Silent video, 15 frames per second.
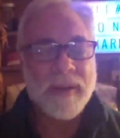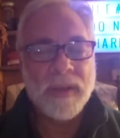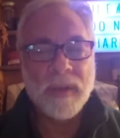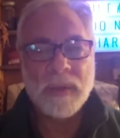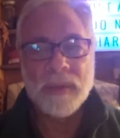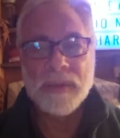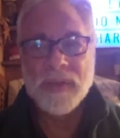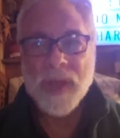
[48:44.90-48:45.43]

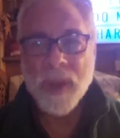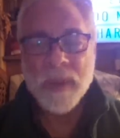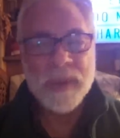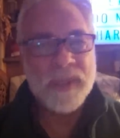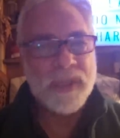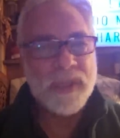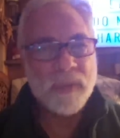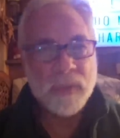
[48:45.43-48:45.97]
you'll
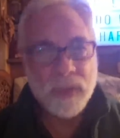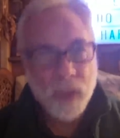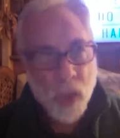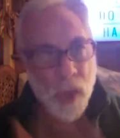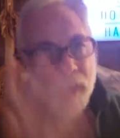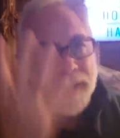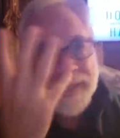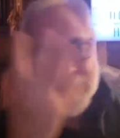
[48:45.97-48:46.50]
notice you
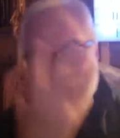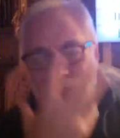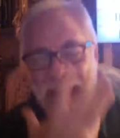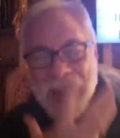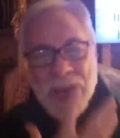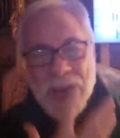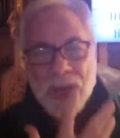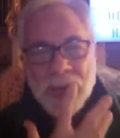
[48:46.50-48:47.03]
look
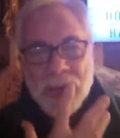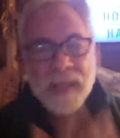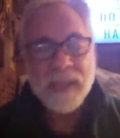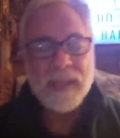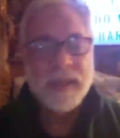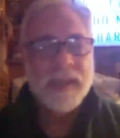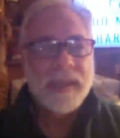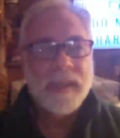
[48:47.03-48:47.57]
tired.
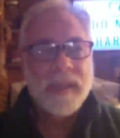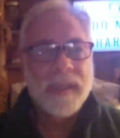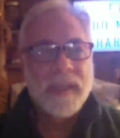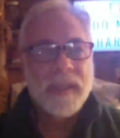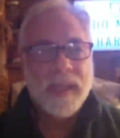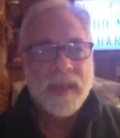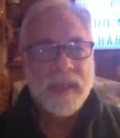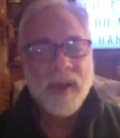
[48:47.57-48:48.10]

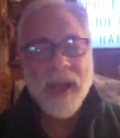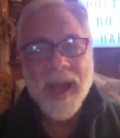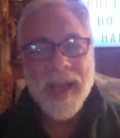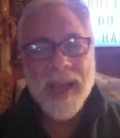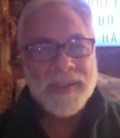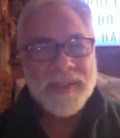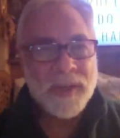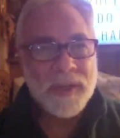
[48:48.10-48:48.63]
Your
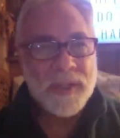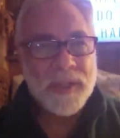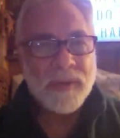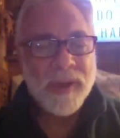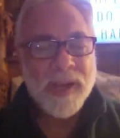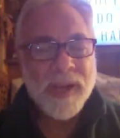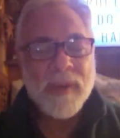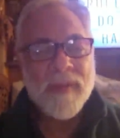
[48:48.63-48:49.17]
eyes are
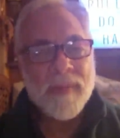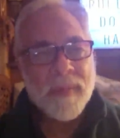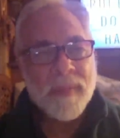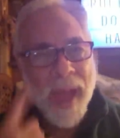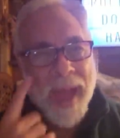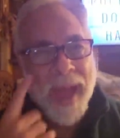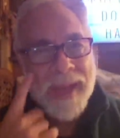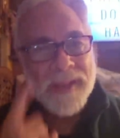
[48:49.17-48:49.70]
strained. You have
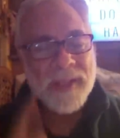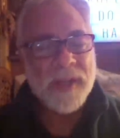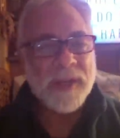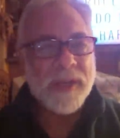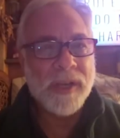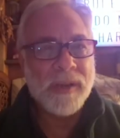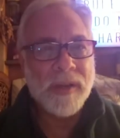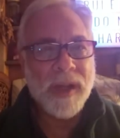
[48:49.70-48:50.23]
bags under
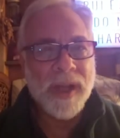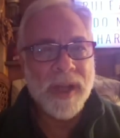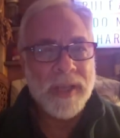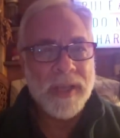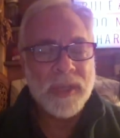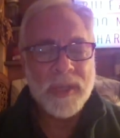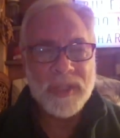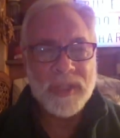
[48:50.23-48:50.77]
your
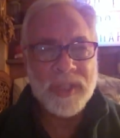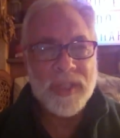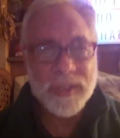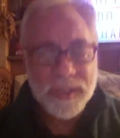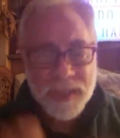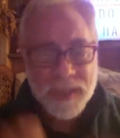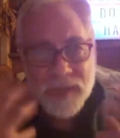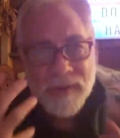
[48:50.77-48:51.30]
eyes. You see the
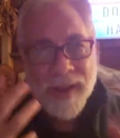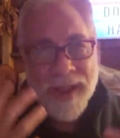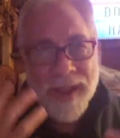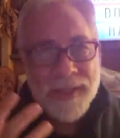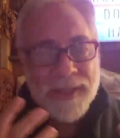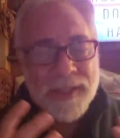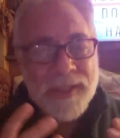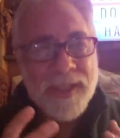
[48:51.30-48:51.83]

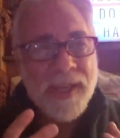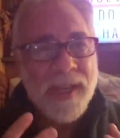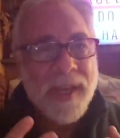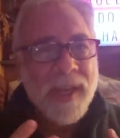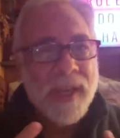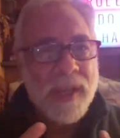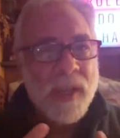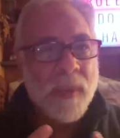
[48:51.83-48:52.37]
stress.
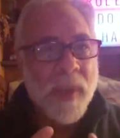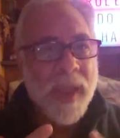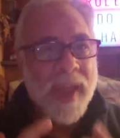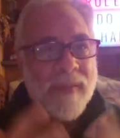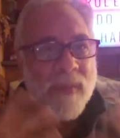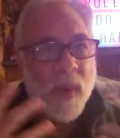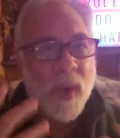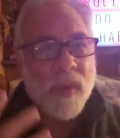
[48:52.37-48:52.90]
You might
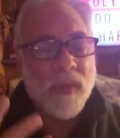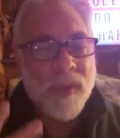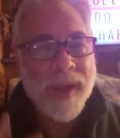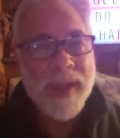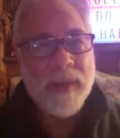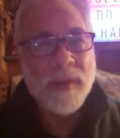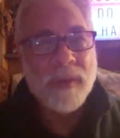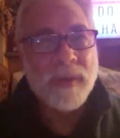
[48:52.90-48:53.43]
have more
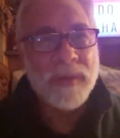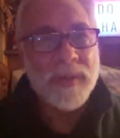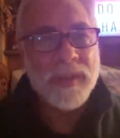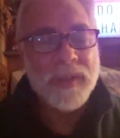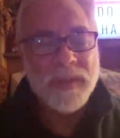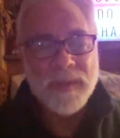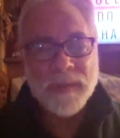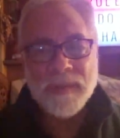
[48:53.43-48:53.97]
wrinkles.